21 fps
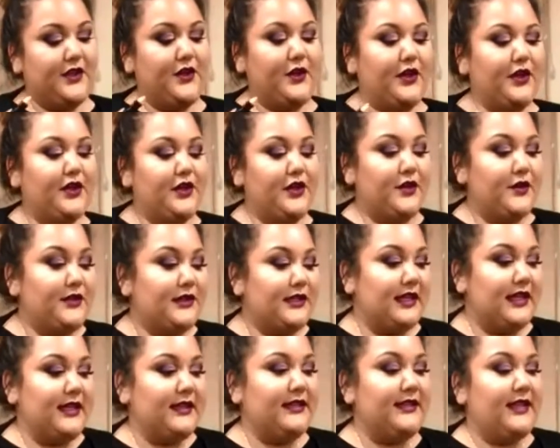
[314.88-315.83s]
so you can use
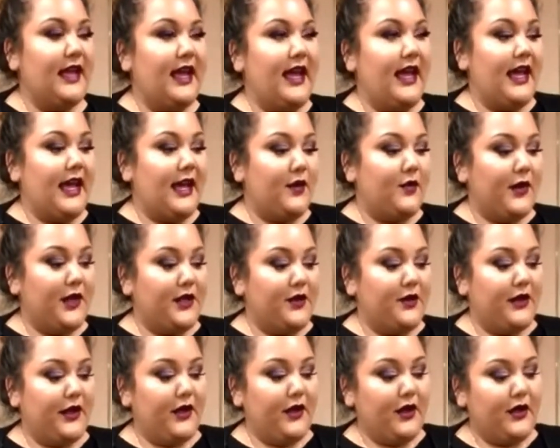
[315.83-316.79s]
this, and what
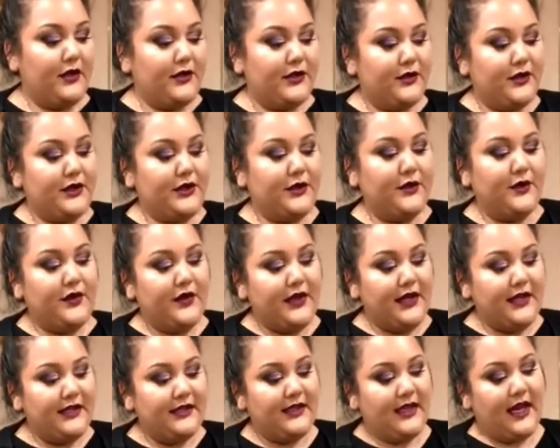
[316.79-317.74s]
you can also do,
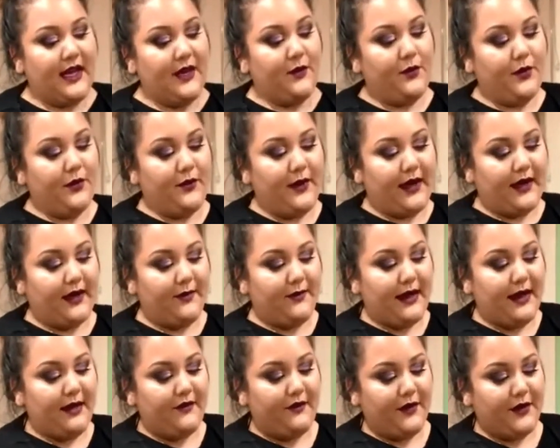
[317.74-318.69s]
this I would
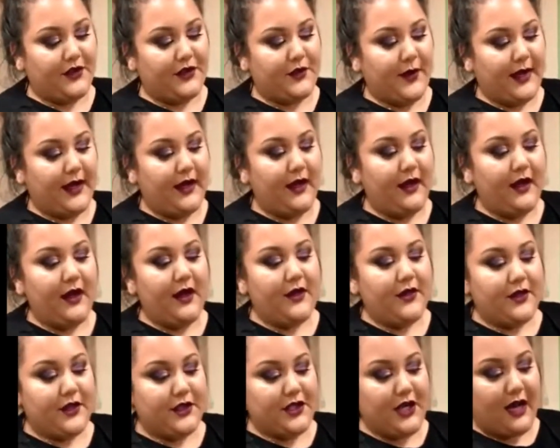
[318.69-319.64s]
recommend for doing
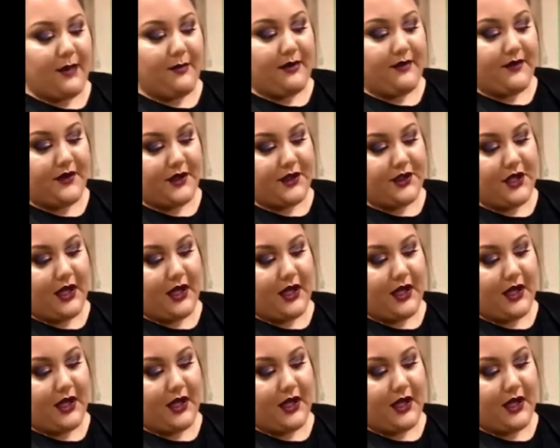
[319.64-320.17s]
the top of the